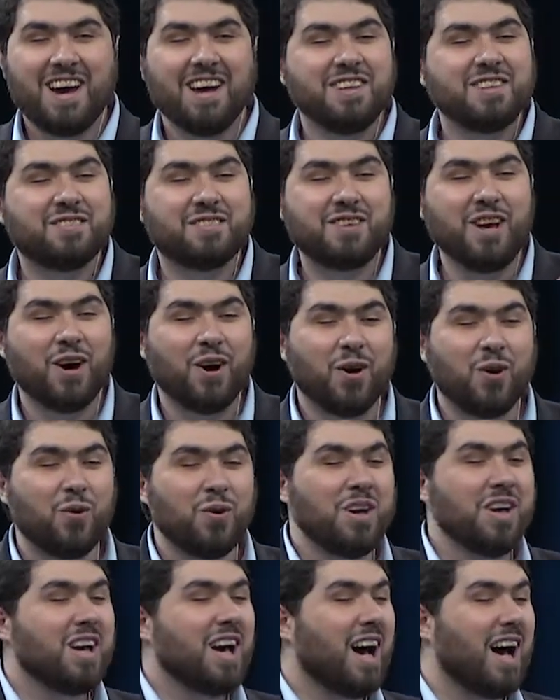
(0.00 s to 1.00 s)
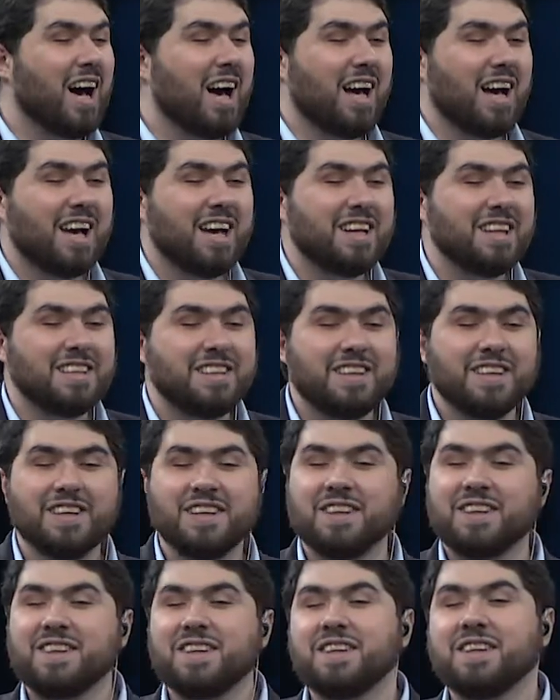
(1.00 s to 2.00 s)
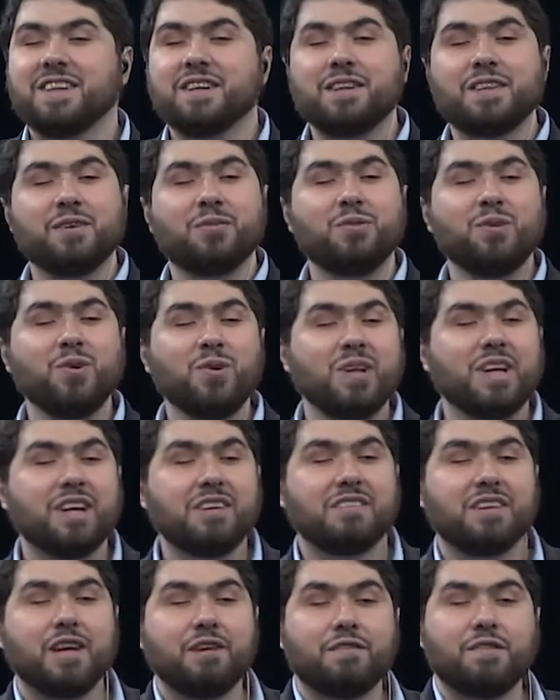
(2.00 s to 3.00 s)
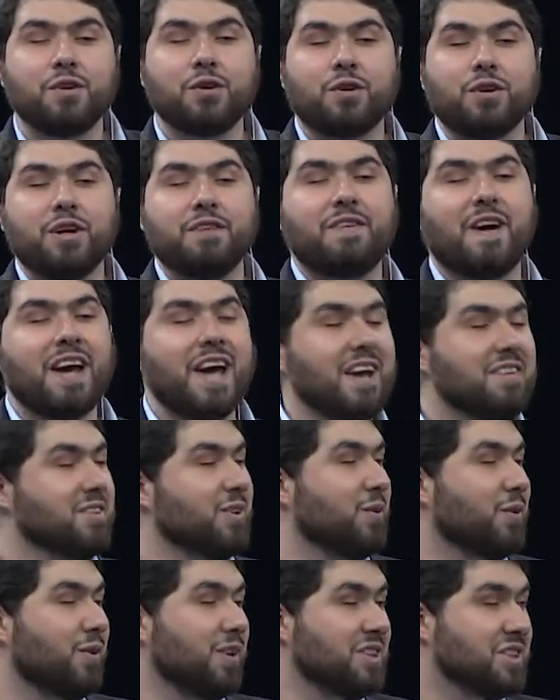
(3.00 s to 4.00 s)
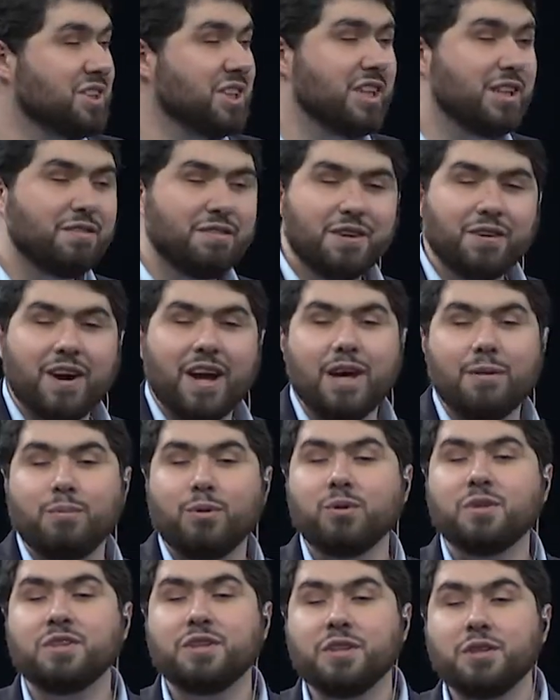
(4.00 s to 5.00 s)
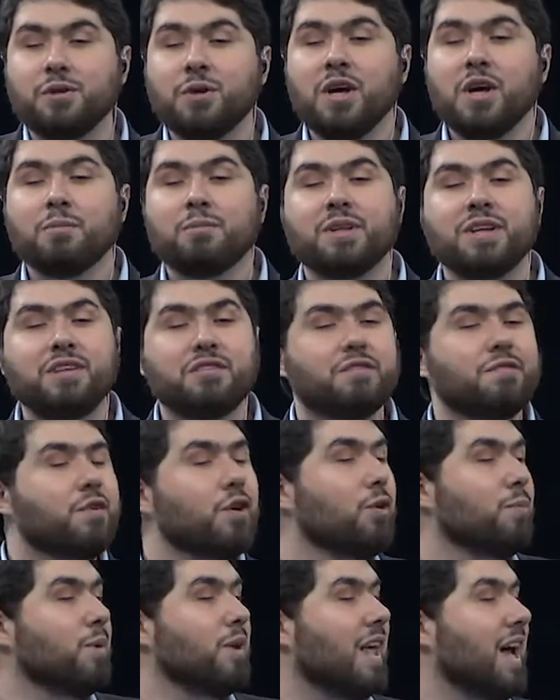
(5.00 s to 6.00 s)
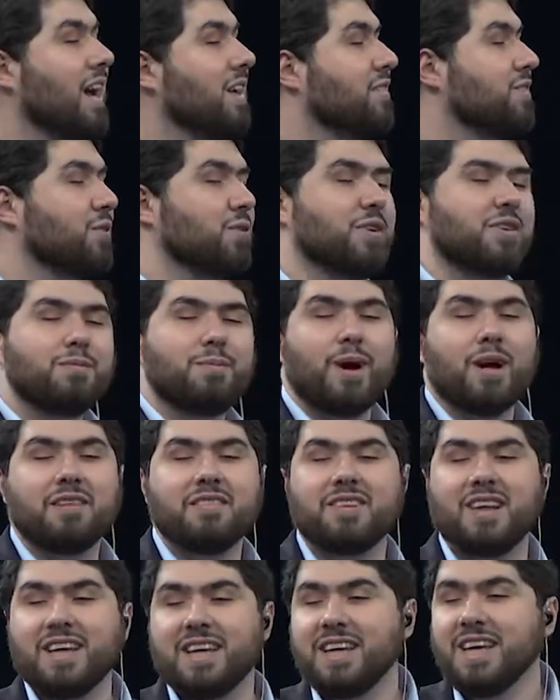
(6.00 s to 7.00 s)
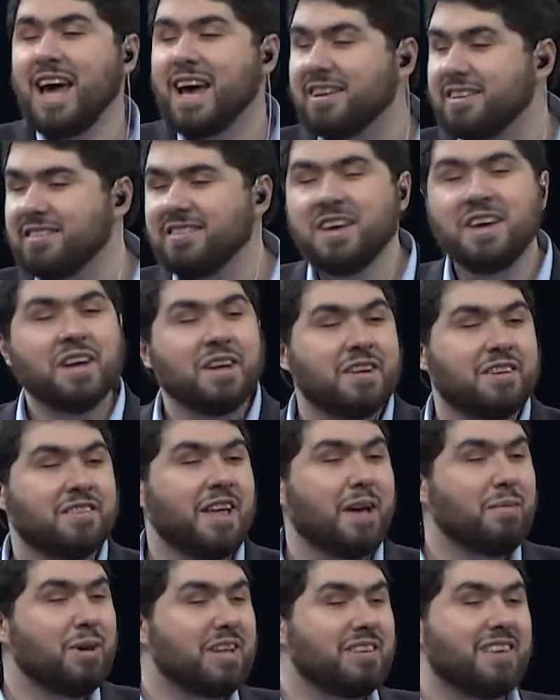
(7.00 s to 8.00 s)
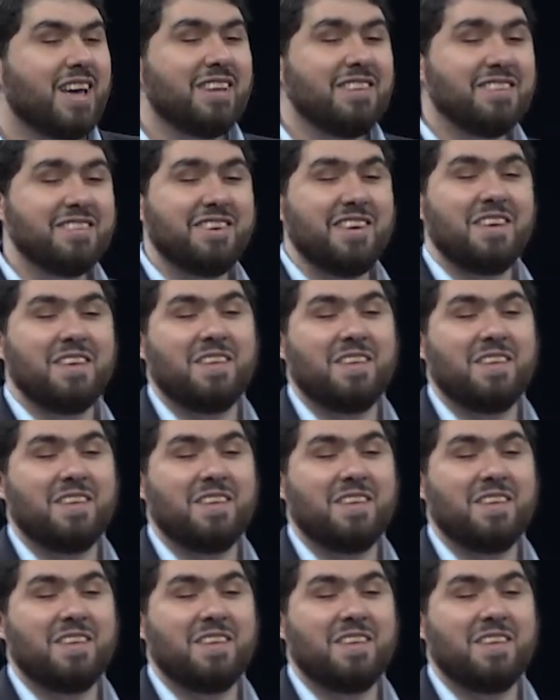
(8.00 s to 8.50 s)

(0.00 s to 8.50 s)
So the rule is, if I ask you a question, if you're able to, please verbalize your response, like yes. Does that make sense?